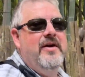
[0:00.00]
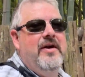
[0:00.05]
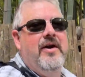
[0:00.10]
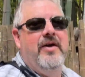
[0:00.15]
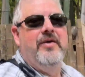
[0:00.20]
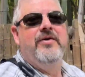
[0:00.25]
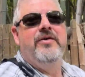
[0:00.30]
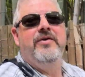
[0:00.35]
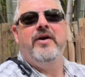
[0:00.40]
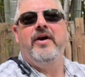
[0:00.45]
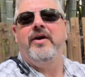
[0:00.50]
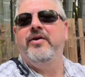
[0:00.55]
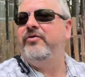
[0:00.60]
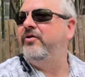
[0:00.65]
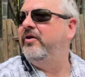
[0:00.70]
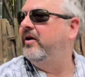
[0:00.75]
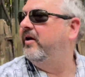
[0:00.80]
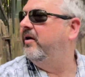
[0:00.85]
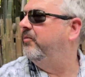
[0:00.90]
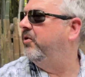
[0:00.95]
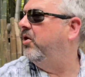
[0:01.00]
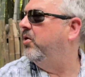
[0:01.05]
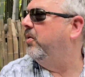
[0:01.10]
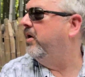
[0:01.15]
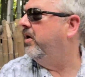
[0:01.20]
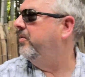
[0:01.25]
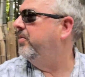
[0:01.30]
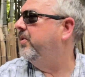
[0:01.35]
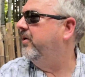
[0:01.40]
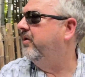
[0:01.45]
All right, actually, I'm going
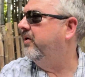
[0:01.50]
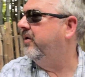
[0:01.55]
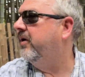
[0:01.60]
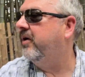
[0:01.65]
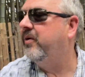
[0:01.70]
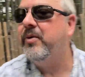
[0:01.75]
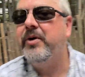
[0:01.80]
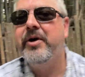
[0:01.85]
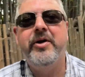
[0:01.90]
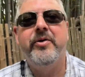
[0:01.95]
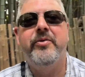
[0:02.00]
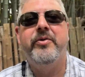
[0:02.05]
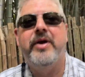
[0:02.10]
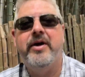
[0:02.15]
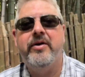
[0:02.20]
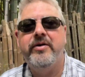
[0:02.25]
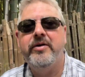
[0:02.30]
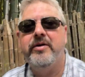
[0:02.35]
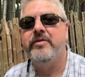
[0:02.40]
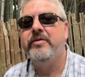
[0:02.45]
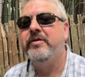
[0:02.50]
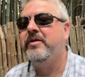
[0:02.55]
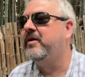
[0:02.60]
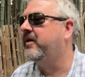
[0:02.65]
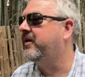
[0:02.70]
uphill here. I want to go downhill.